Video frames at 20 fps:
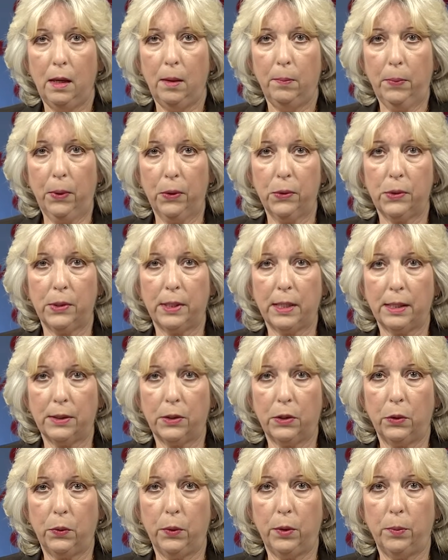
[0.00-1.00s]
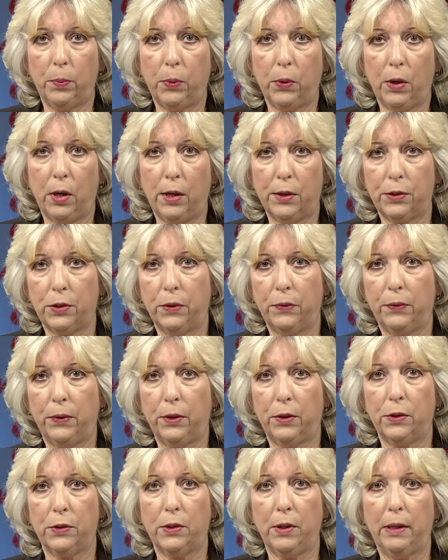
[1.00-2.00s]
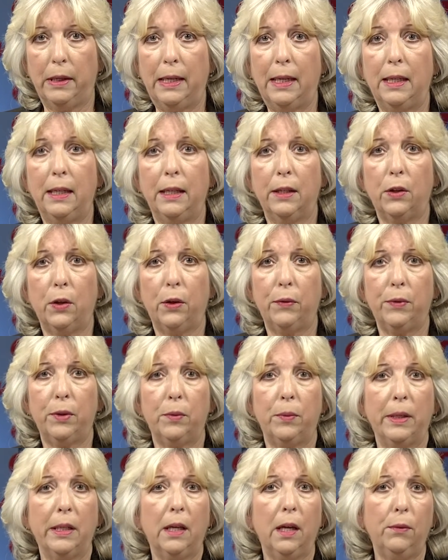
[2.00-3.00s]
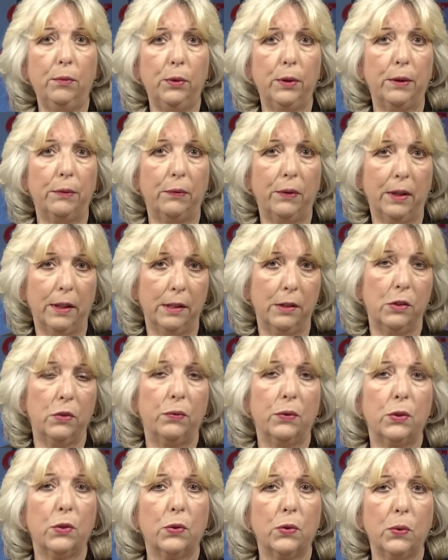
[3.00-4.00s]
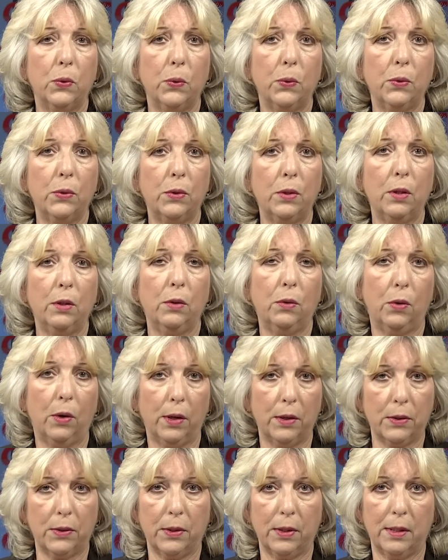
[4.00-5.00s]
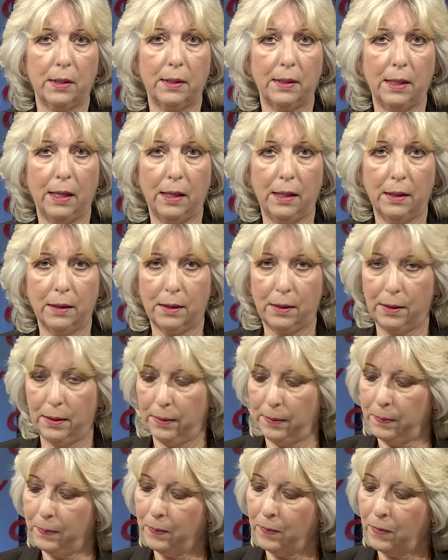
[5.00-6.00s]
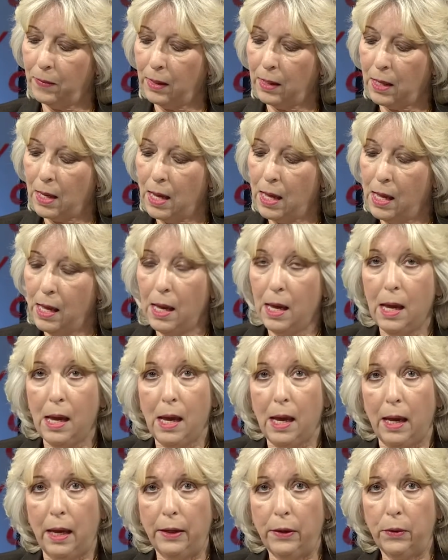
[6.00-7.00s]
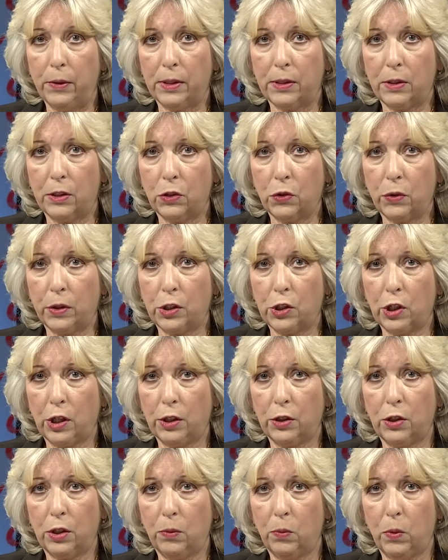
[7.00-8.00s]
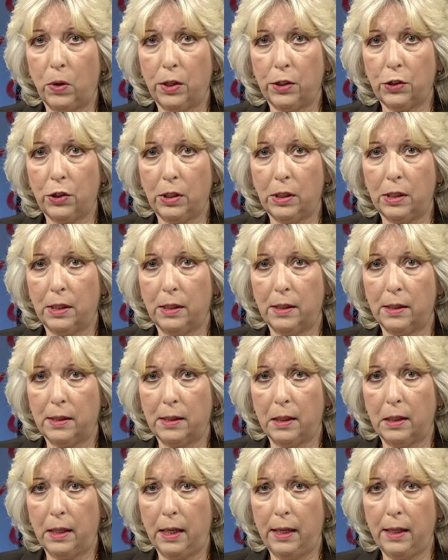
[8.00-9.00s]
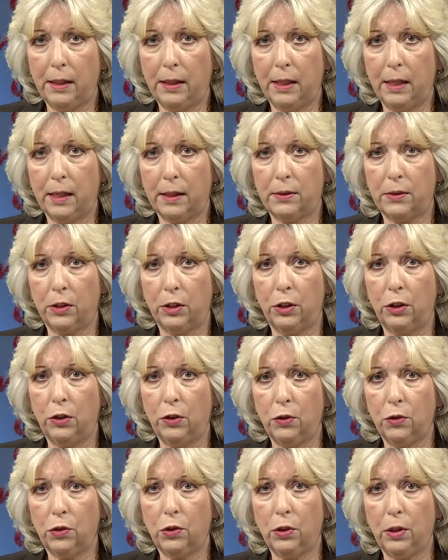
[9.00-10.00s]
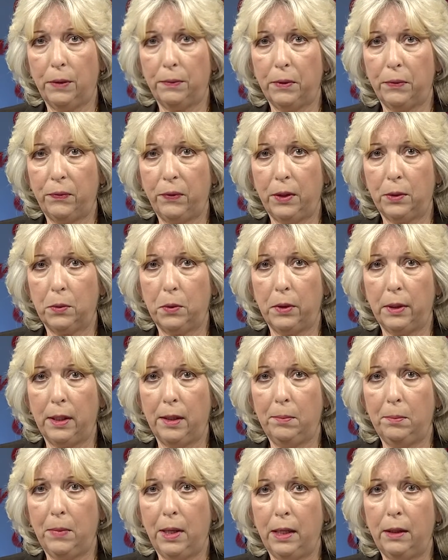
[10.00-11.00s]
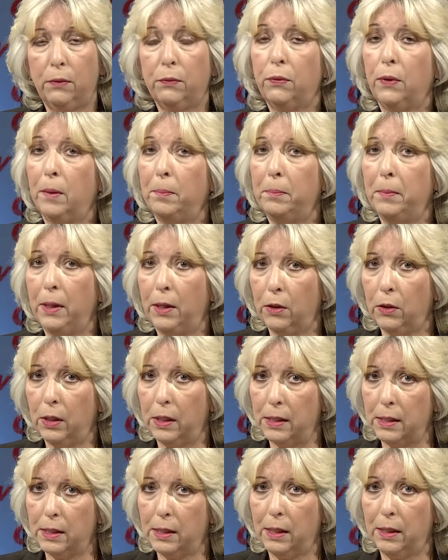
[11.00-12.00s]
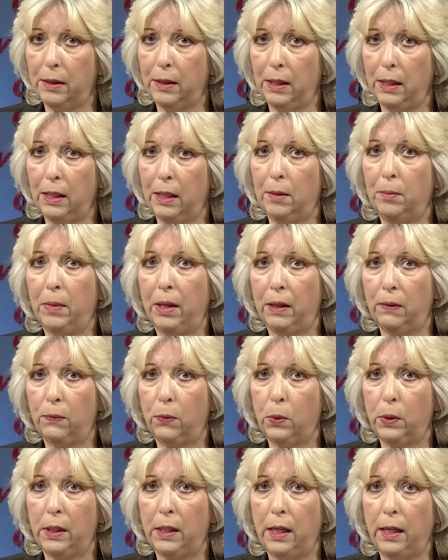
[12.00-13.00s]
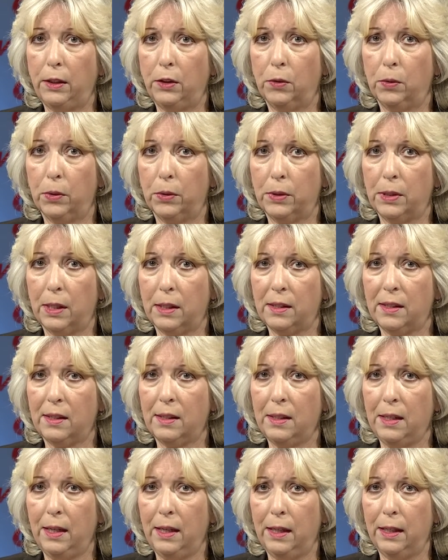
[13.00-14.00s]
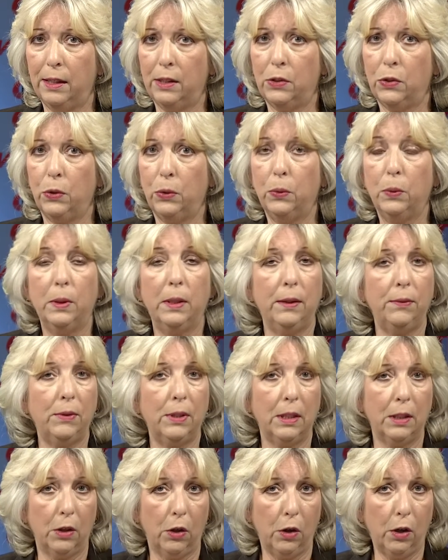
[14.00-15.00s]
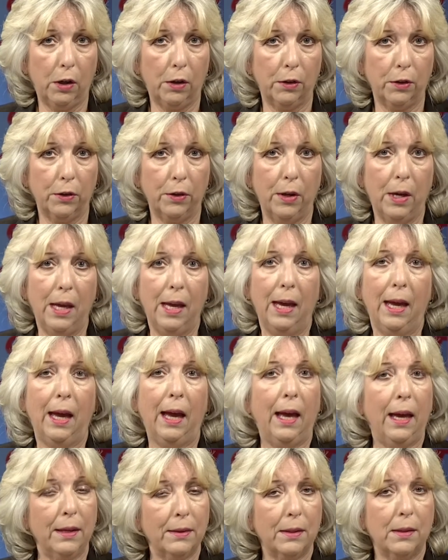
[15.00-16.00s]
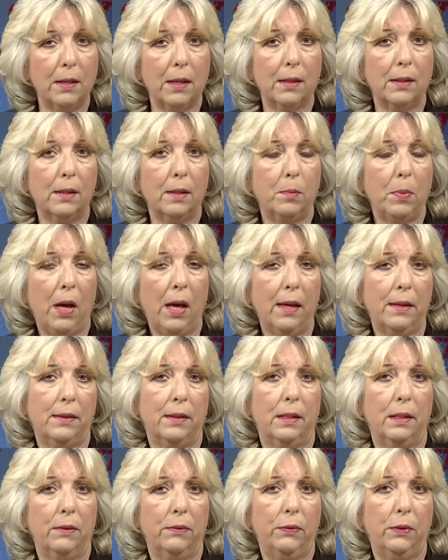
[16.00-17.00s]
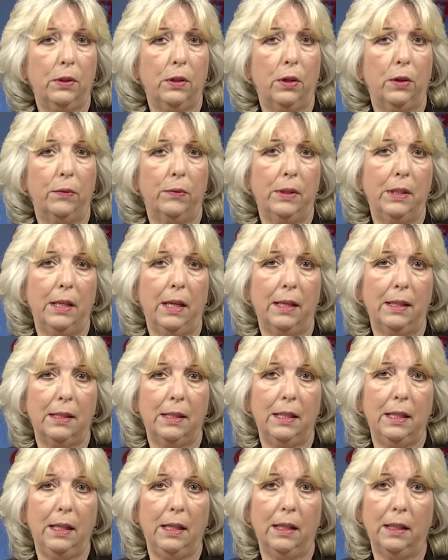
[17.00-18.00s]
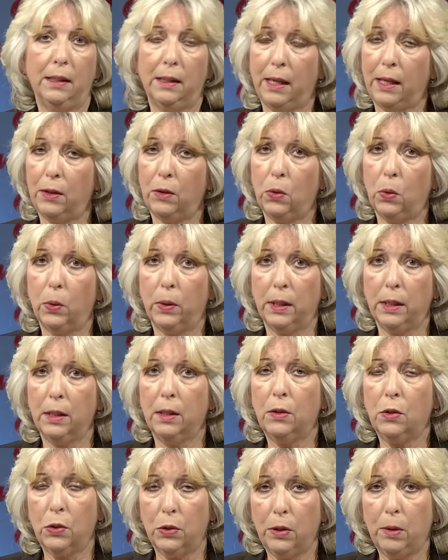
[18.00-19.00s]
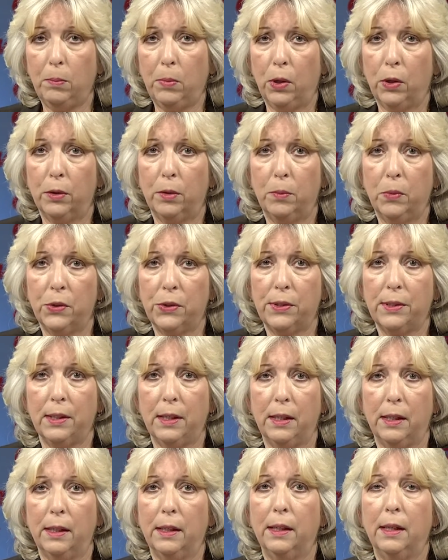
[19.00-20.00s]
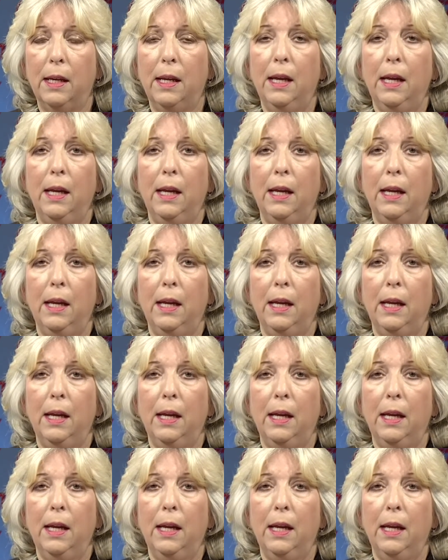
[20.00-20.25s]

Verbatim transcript: Bost says the group will also focus on getting COVID recovery funds for schools across the state. A U.S. District Judge in Washington is delaying the execution of a federal inmate from Maryland. The inmate, 48 year old Dustin Higgs, who lived in Laurel, has tested positive for COVID 19, that according to the Baltimore Sun.